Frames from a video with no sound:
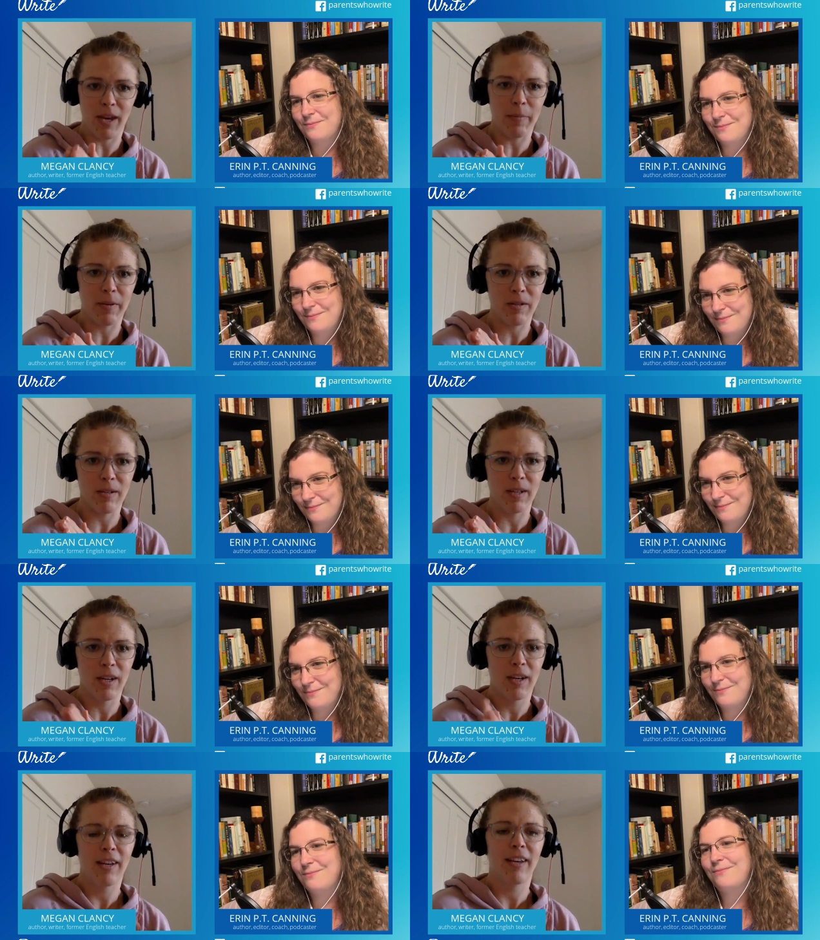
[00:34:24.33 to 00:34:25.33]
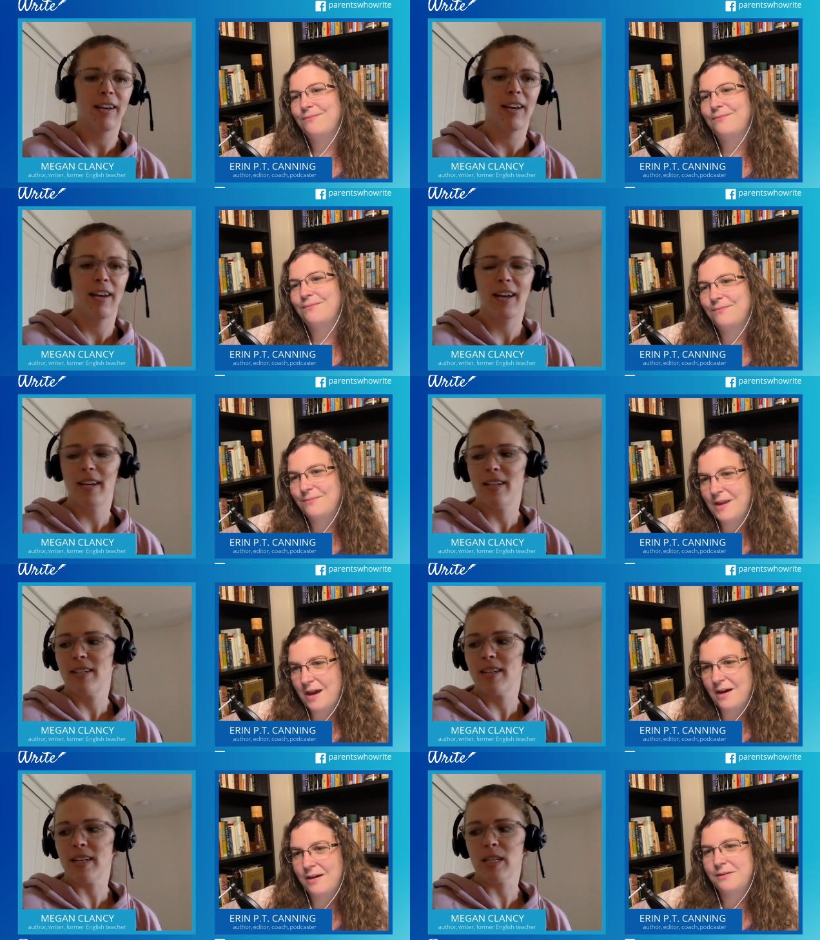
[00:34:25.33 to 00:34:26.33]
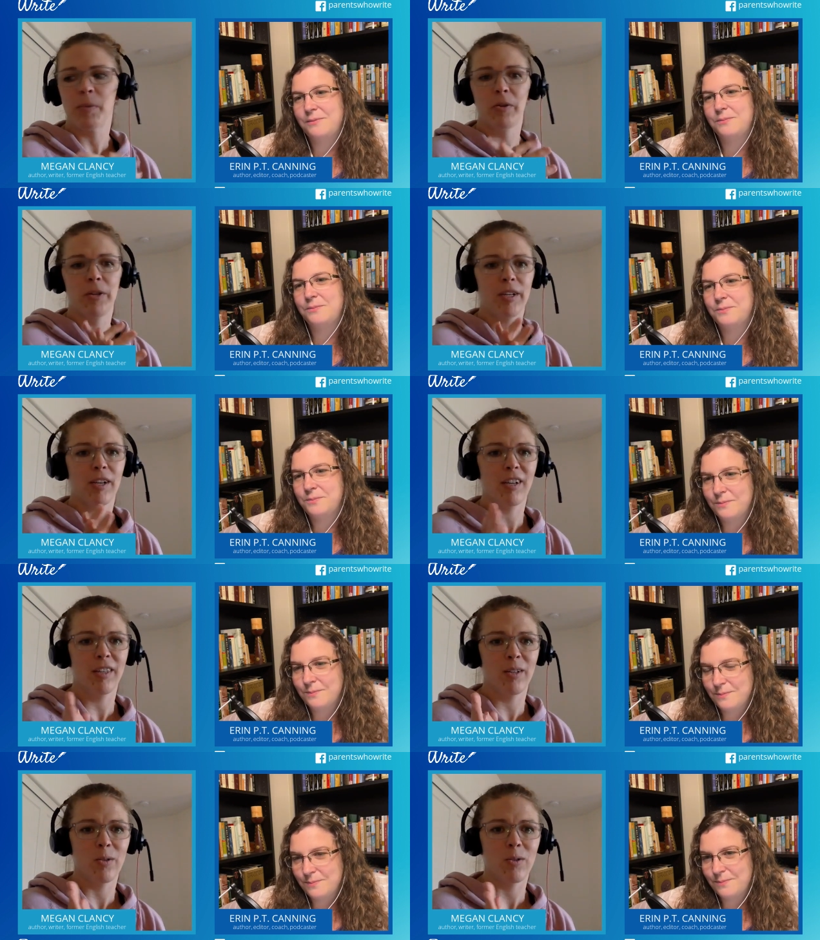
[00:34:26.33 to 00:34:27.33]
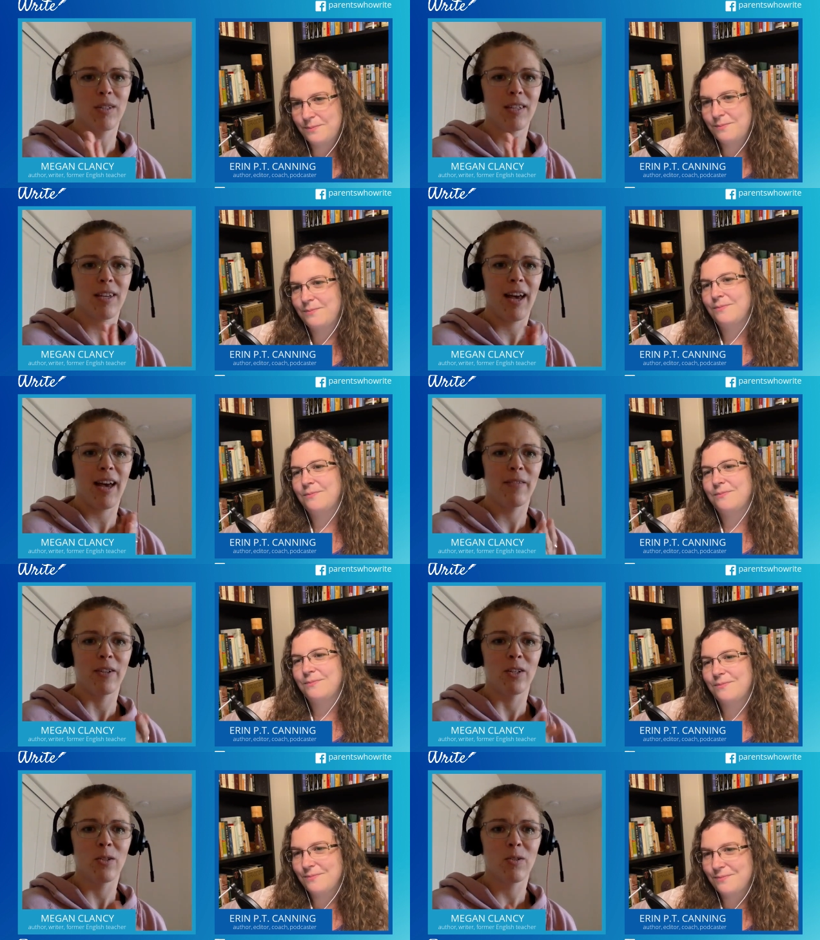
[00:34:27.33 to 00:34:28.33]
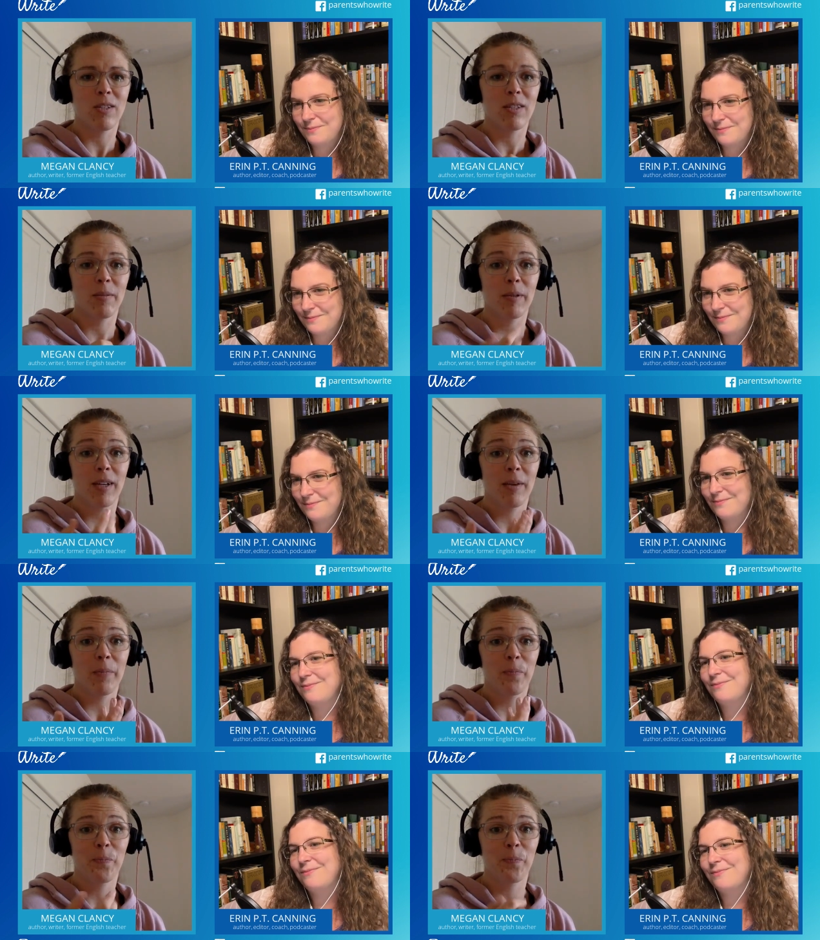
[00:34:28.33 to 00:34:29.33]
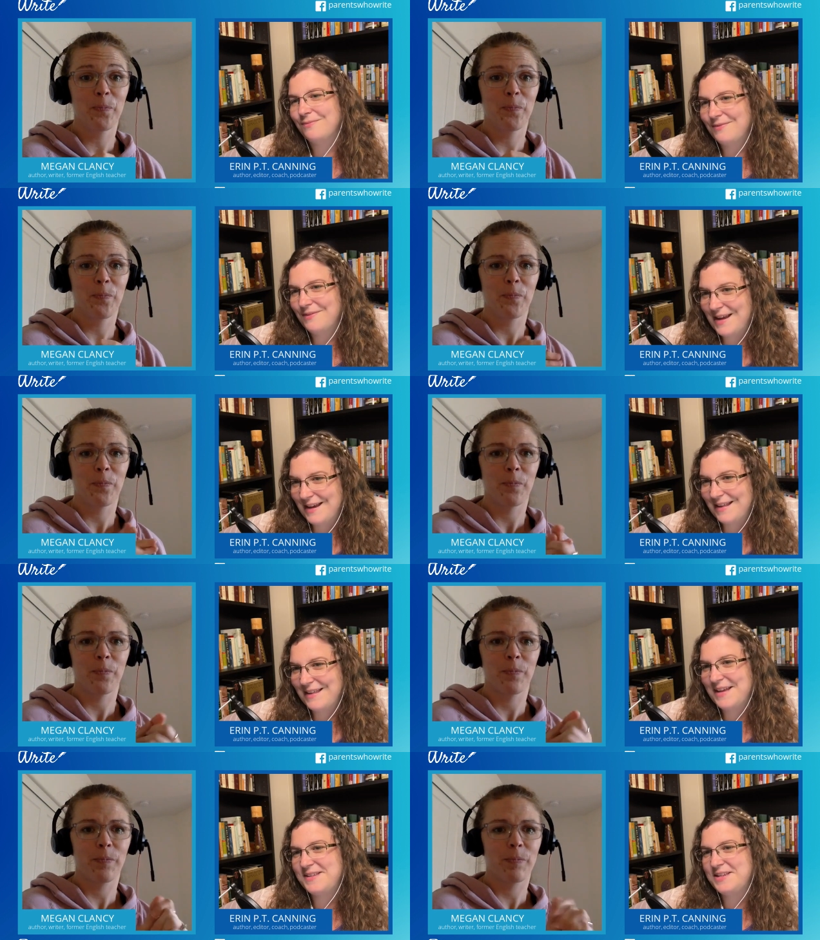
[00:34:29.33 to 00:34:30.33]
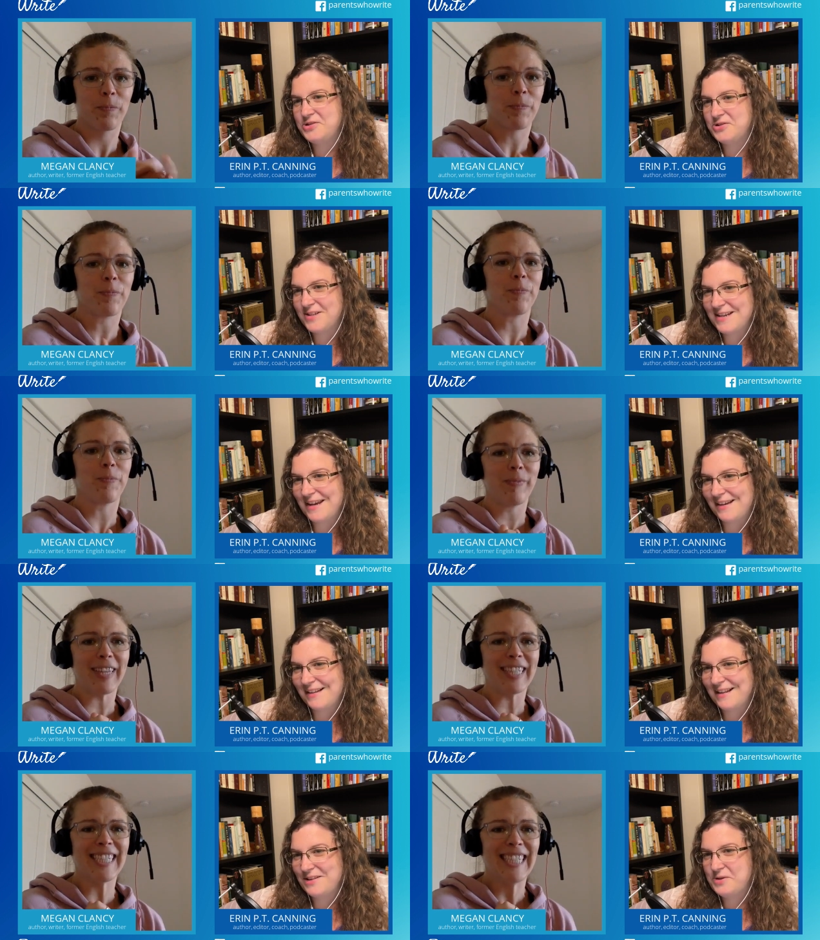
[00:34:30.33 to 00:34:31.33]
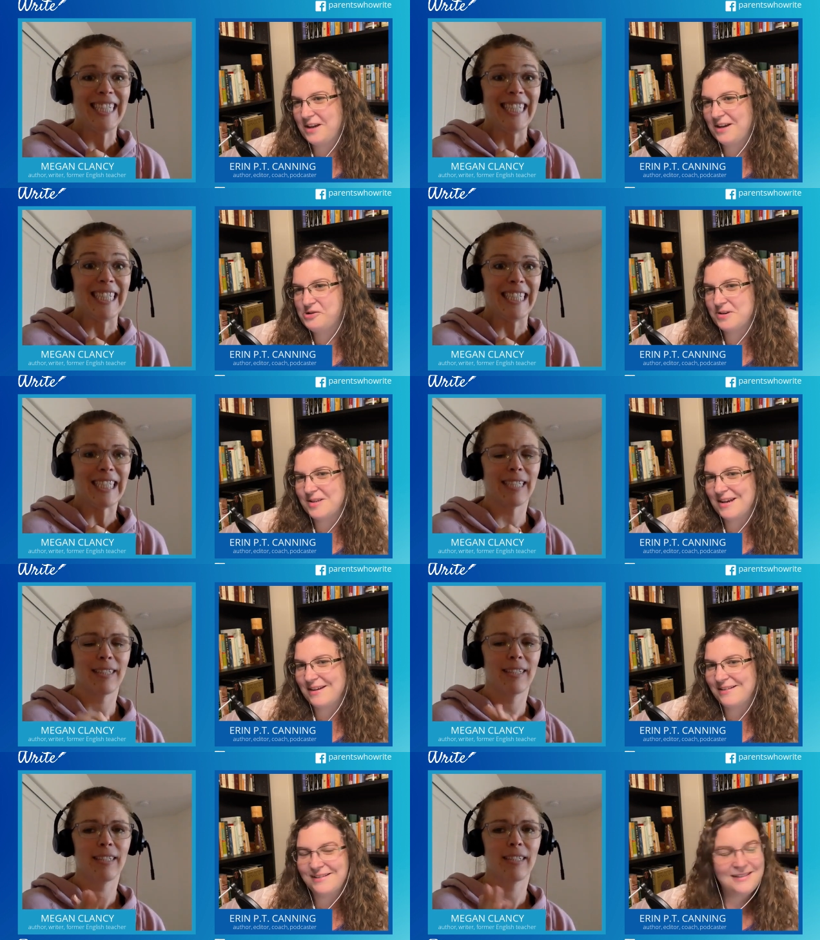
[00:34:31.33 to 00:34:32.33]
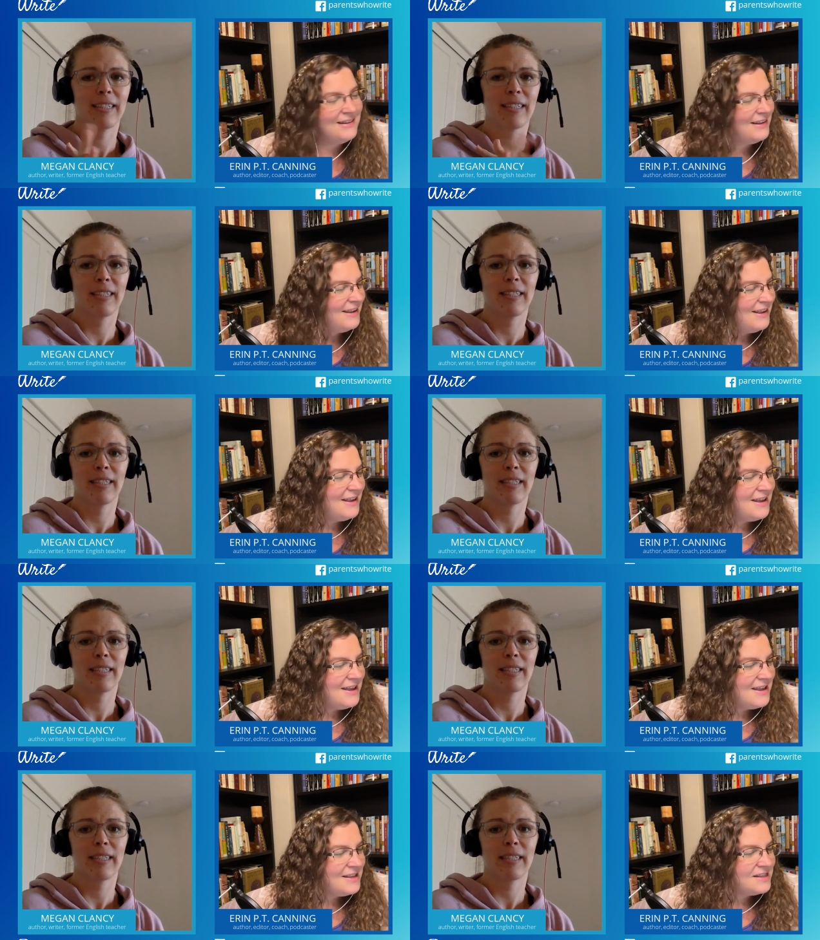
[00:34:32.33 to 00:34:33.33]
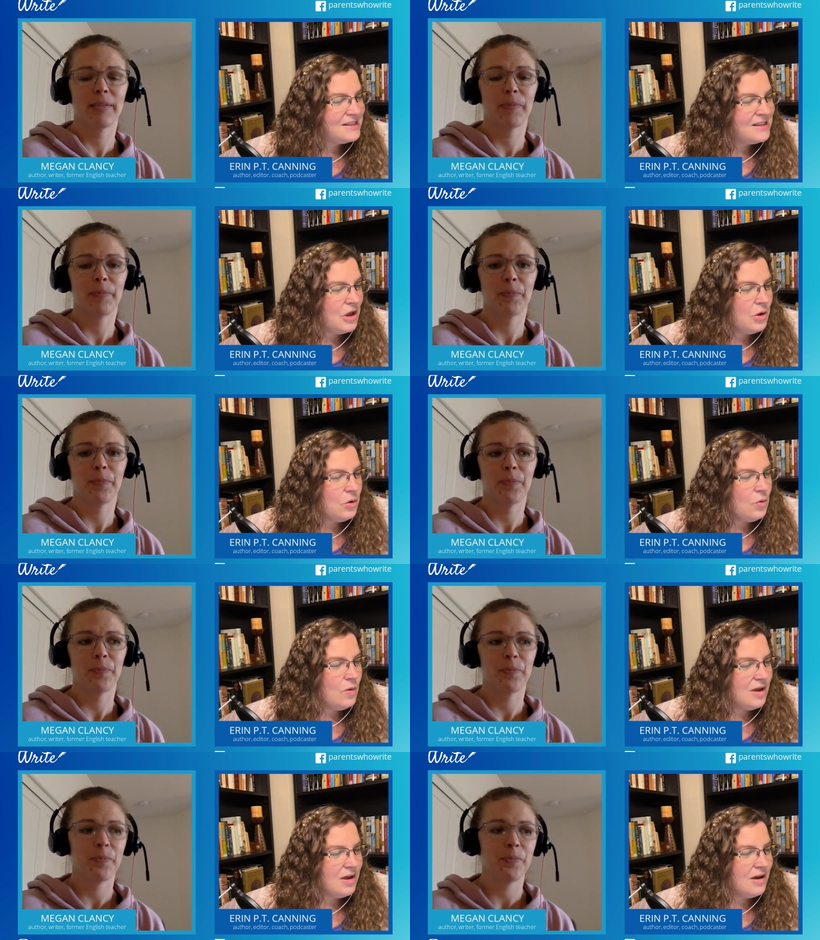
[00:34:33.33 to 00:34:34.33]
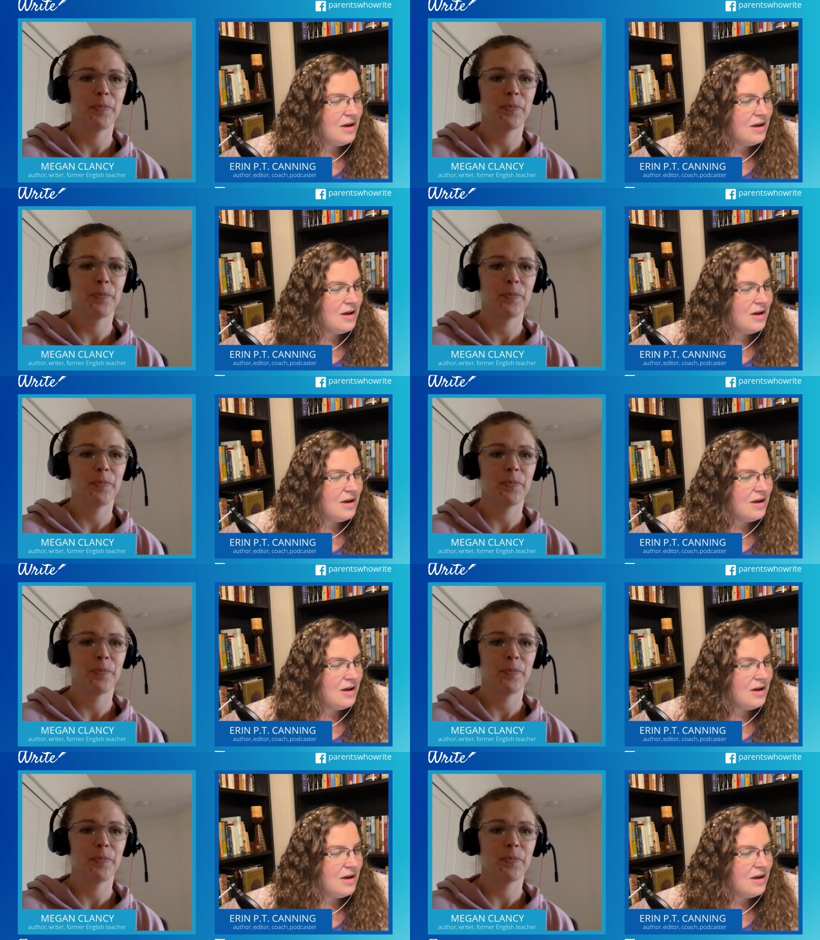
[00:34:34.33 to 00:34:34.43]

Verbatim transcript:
Speaker 1: with that person and yeah. exploring all those avenues yeah
Speaker 2: it's interesting. That's really interesting. So